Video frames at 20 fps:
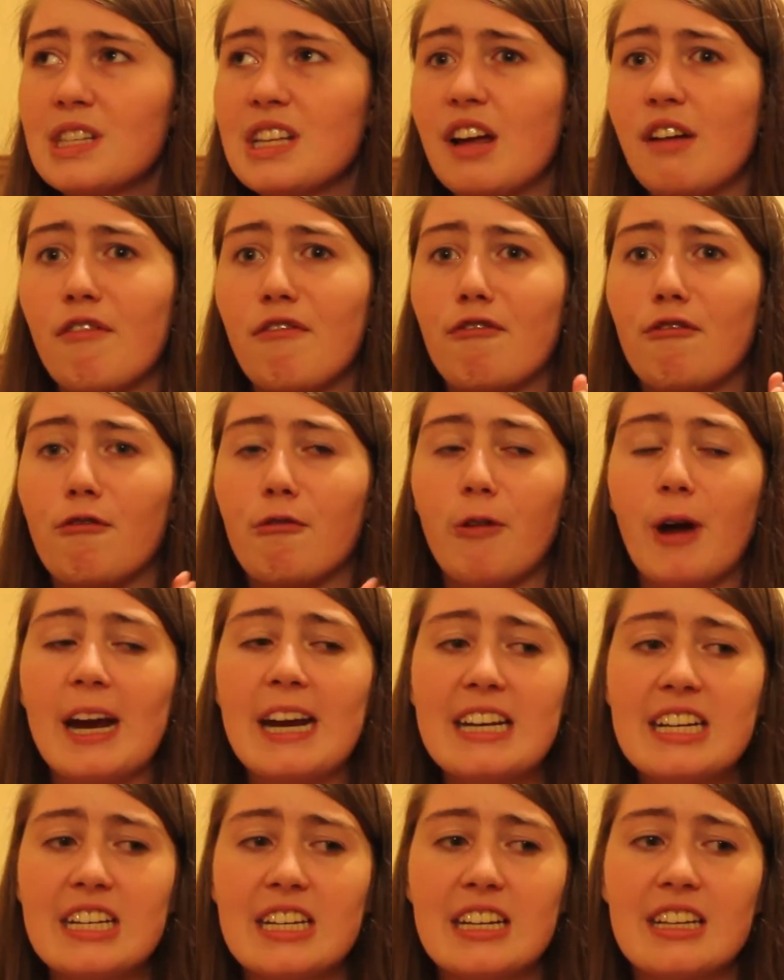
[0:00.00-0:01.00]

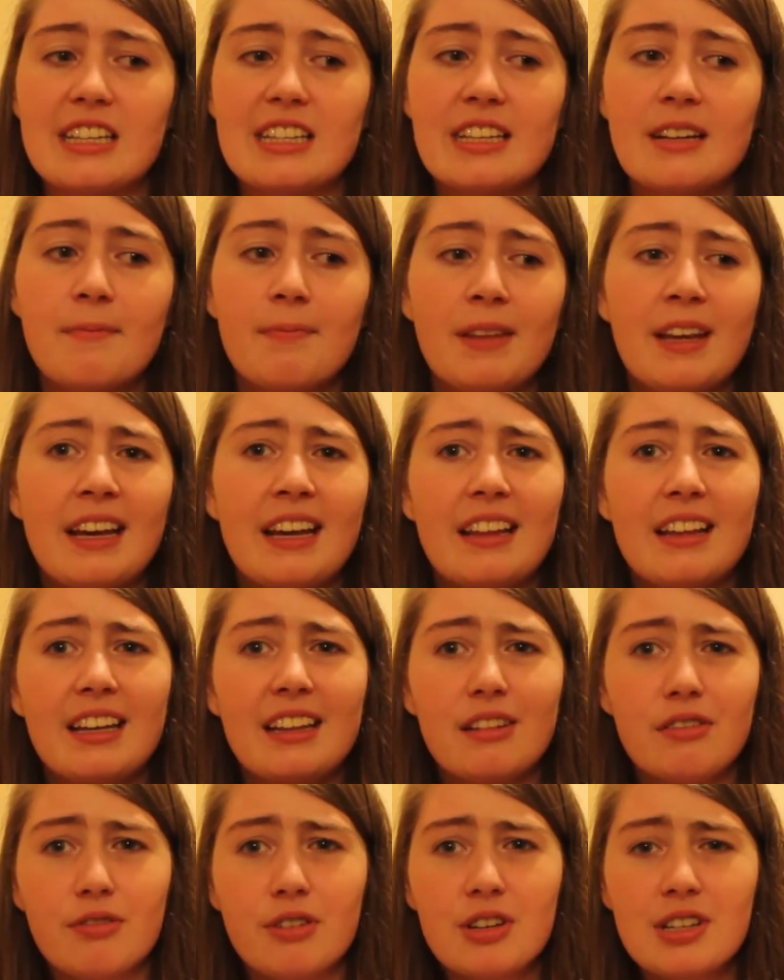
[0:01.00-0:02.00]
self-righteous.
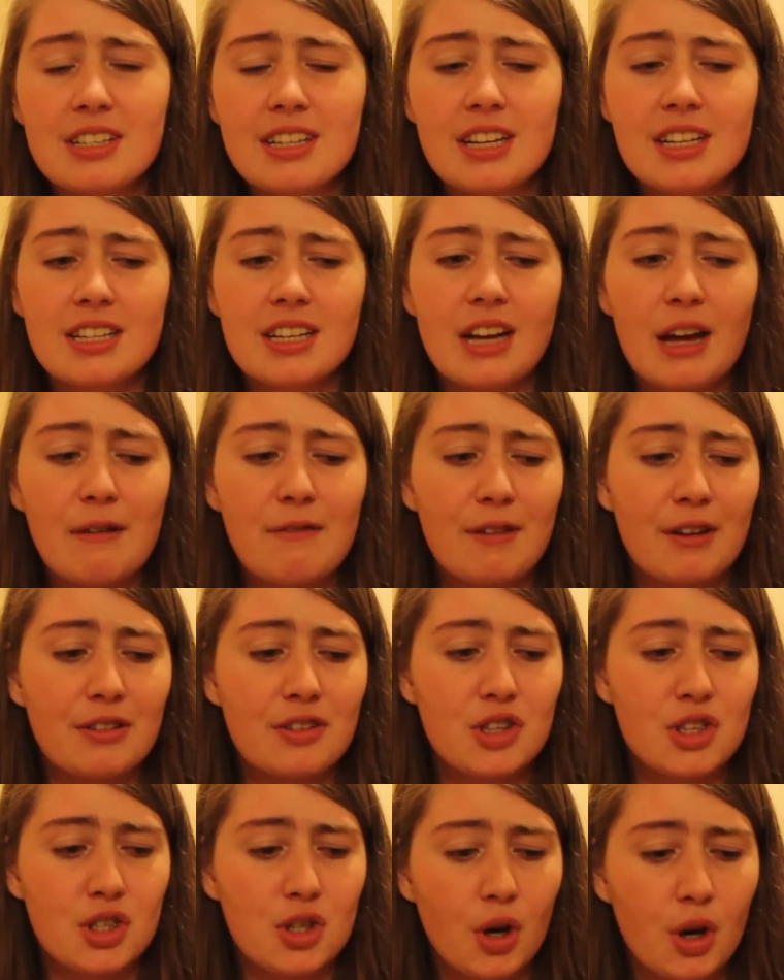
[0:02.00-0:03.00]
Like, the first season I felt
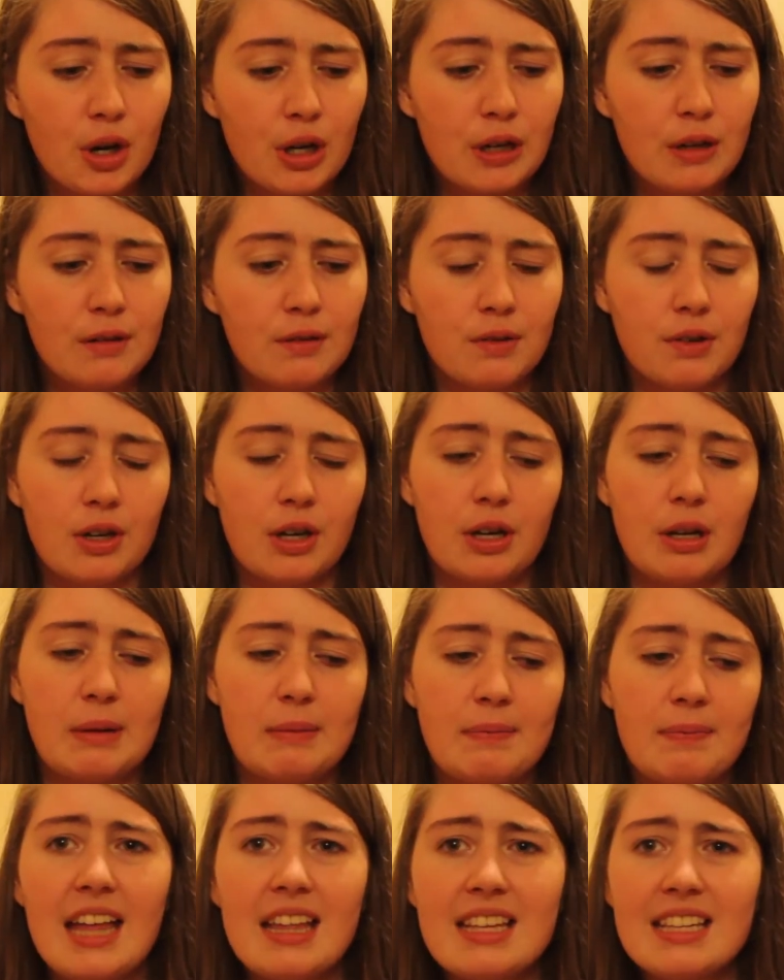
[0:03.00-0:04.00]
sorry for
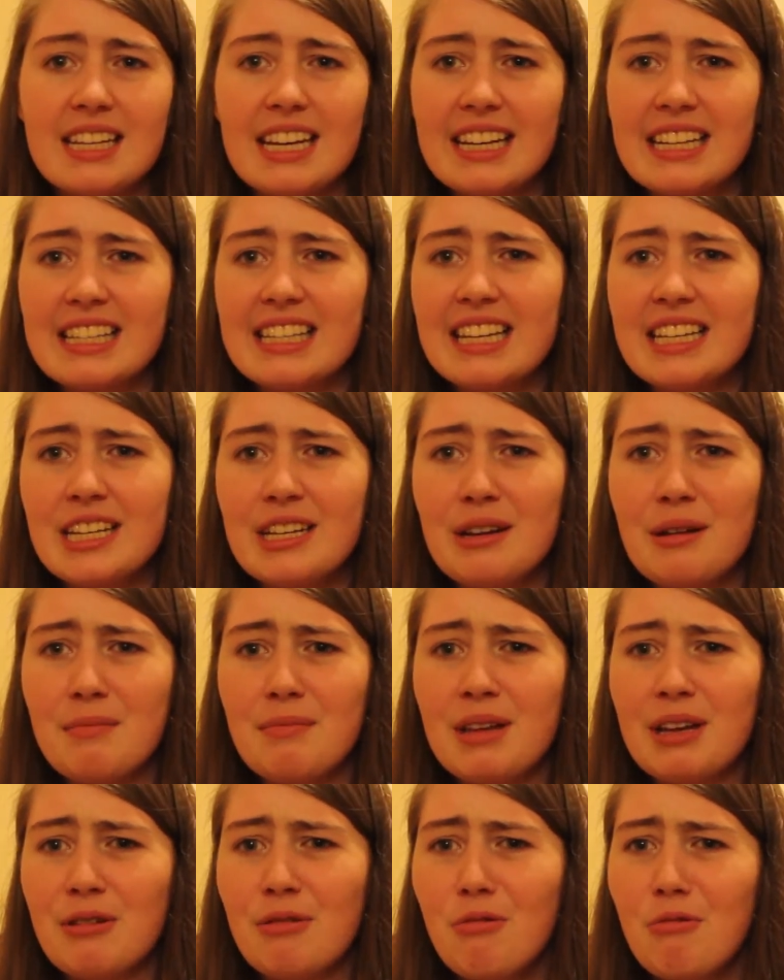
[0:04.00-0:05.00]
him, and the second season I'm
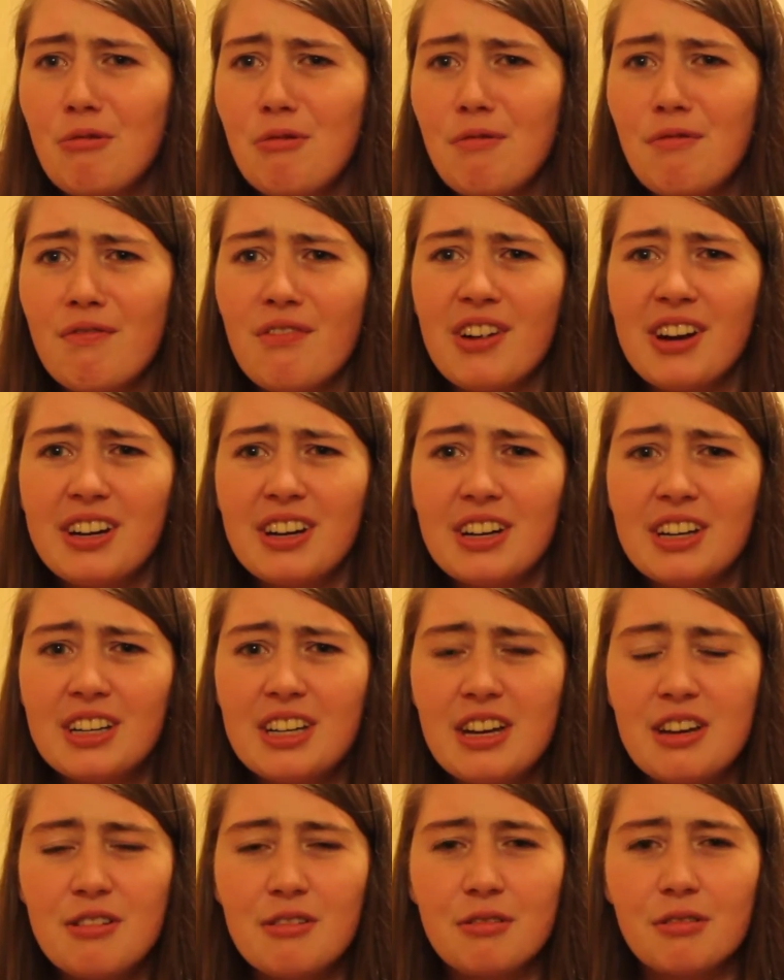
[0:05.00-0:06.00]
like, who the fuck are
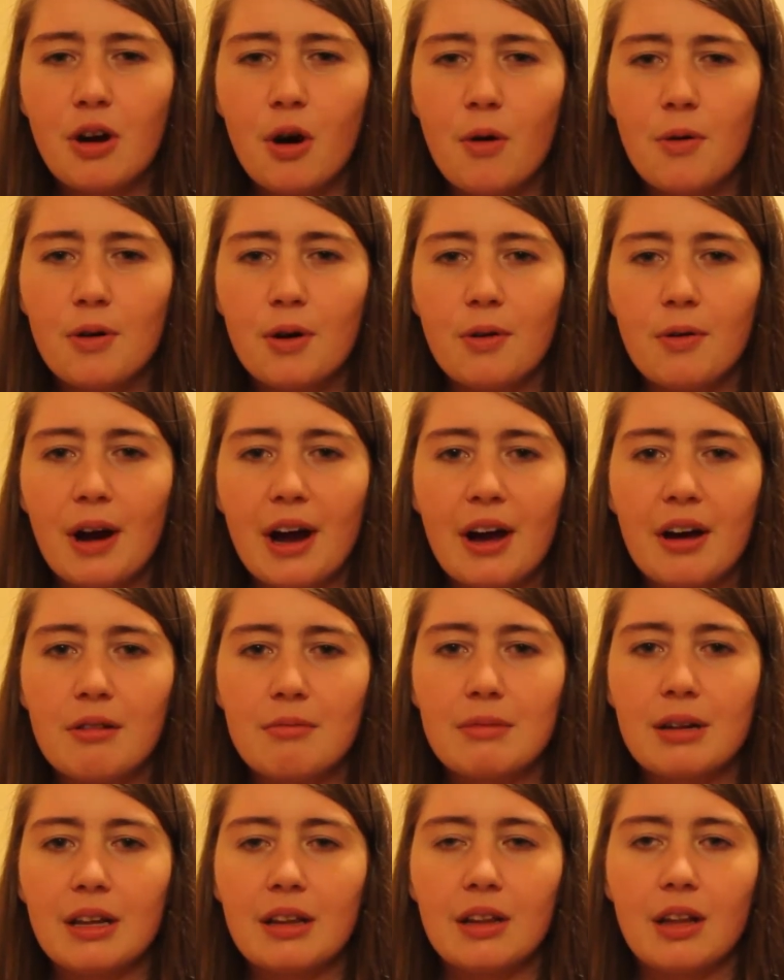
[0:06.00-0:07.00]
you? Going
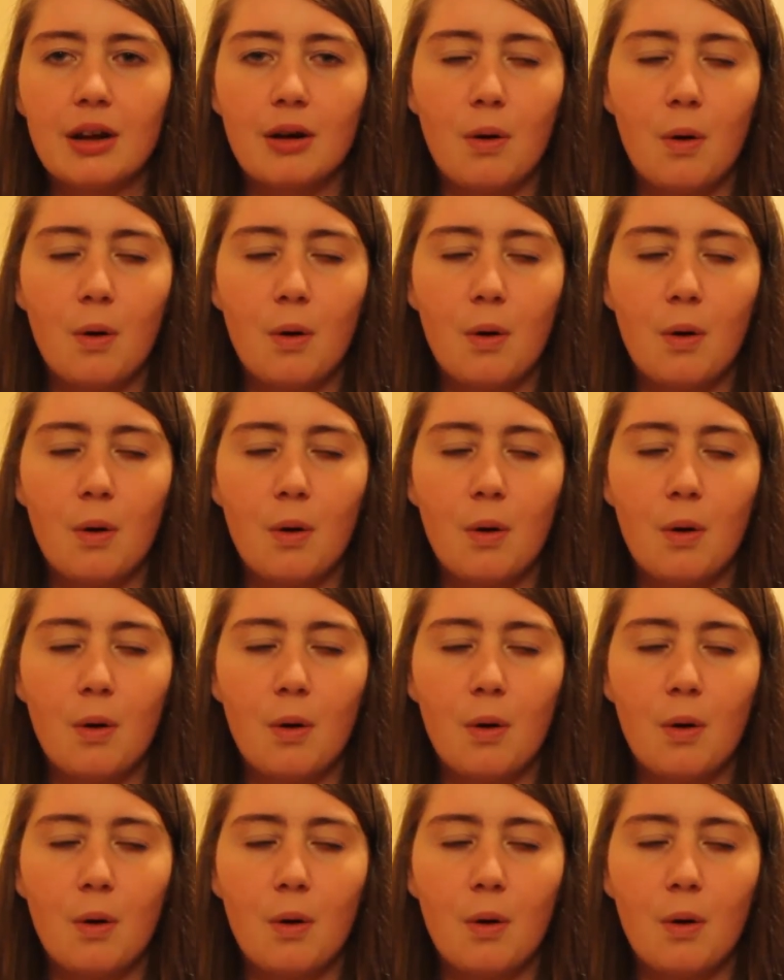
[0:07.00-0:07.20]
around being like,